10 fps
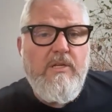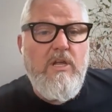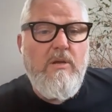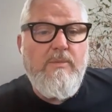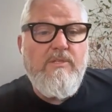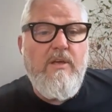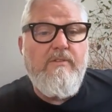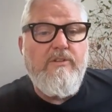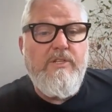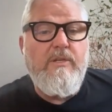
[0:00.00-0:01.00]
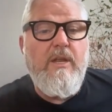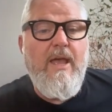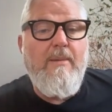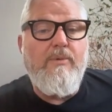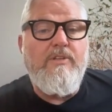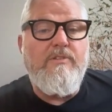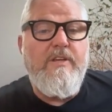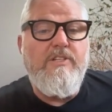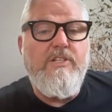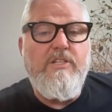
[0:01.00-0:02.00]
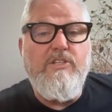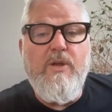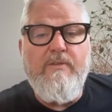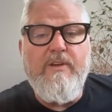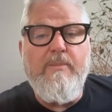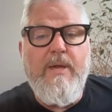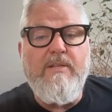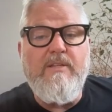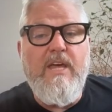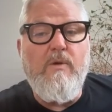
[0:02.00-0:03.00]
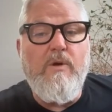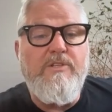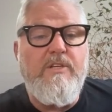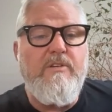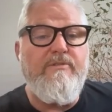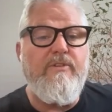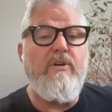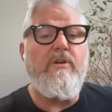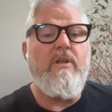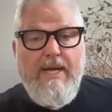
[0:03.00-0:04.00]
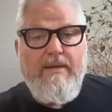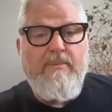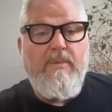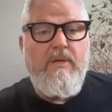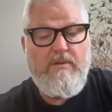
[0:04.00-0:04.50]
Atonimus.vercel.app reservation. Did you ever get back to that, or is it deferred item?